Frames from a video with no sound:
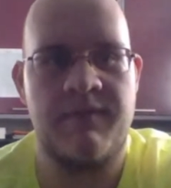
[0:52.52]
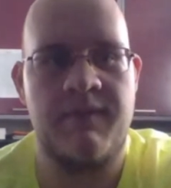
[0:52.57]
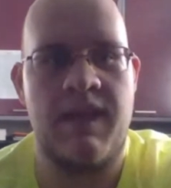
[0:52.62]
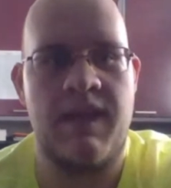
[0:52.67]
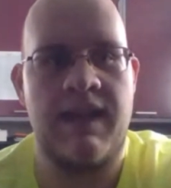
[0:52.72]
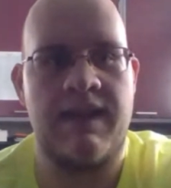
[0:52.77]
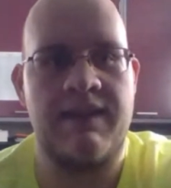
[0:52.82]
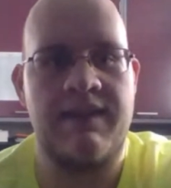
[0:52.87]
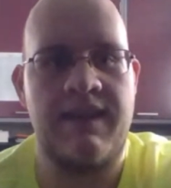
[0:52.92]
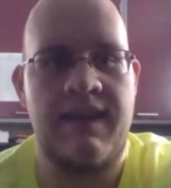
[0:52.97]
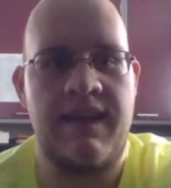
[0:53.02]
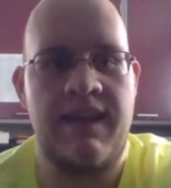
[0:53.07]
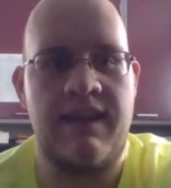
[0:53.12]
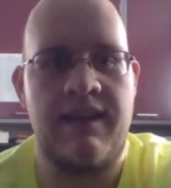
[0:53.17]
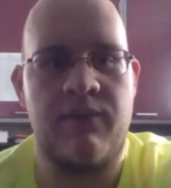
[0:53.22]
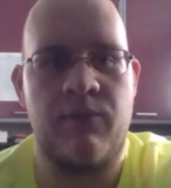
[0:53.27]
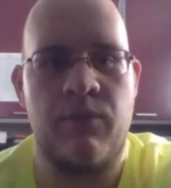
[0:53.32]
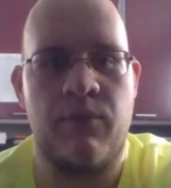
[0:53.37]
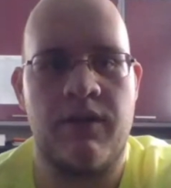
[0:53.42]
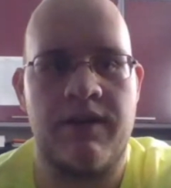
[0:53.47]
I can tell
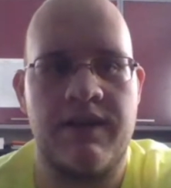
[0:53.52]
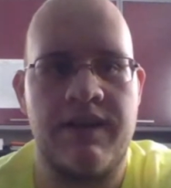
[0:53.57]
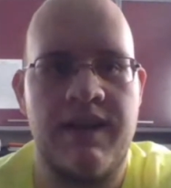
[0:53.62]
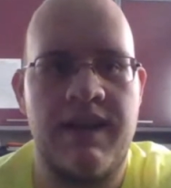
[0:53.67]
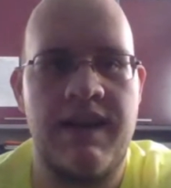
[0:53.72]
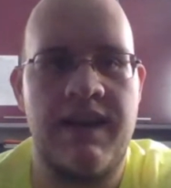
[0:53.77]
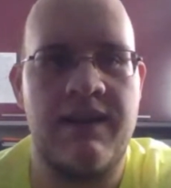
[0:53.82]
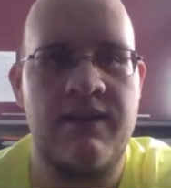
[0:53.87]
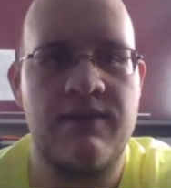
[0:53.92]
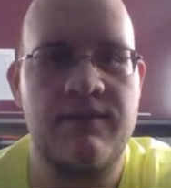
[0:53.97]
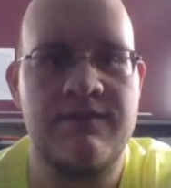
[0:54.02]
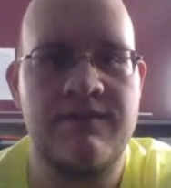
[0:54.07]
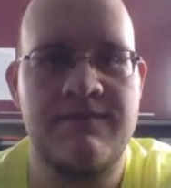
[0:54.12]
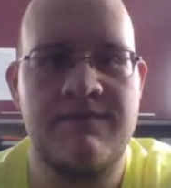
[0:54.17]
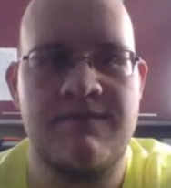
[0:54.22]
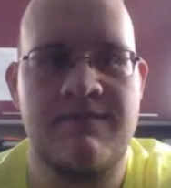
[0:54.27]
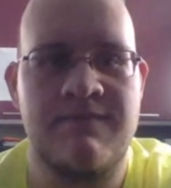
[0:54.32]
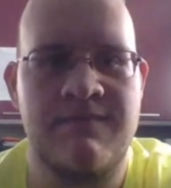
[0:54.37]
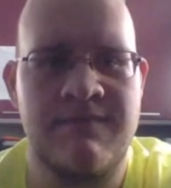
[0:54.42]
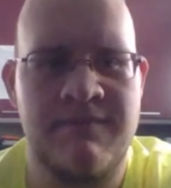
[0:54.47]
it's working now
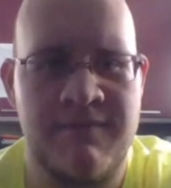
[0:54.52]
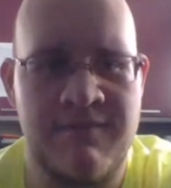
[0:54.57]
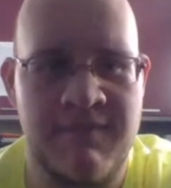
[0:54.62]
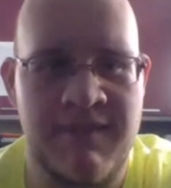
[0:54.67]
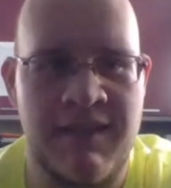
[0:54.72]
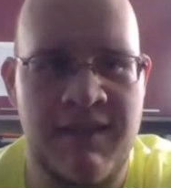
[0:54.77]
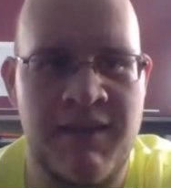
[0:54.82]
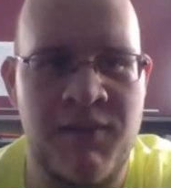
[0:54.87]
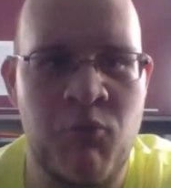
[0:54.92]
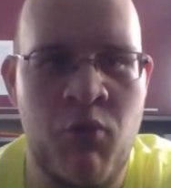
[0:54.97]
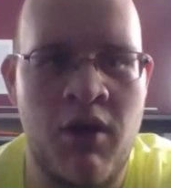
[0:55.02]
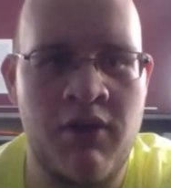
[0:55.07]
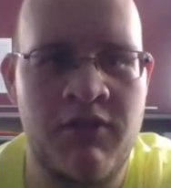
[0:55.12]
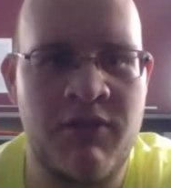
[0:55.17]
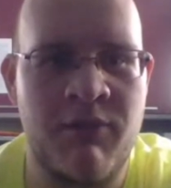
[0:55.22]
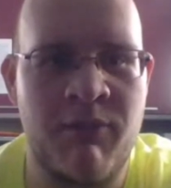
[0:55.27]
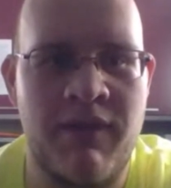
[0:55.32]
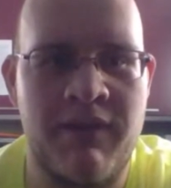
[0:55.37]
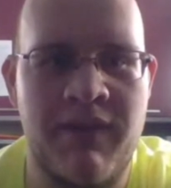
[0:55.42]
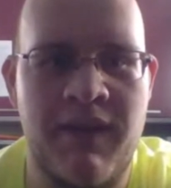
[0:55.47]
because I'm
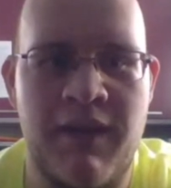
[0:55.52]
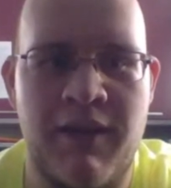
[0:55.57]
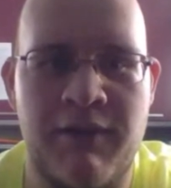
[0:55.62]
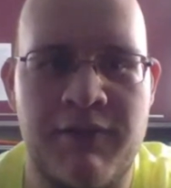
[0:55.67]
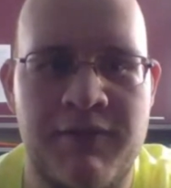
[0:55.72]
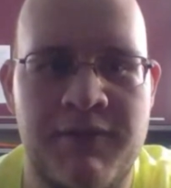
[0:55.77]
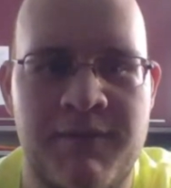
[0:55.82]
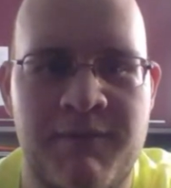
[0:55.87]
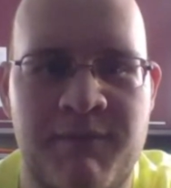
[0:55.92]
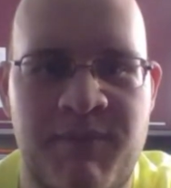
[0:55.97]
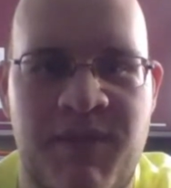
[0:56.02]
watching myself.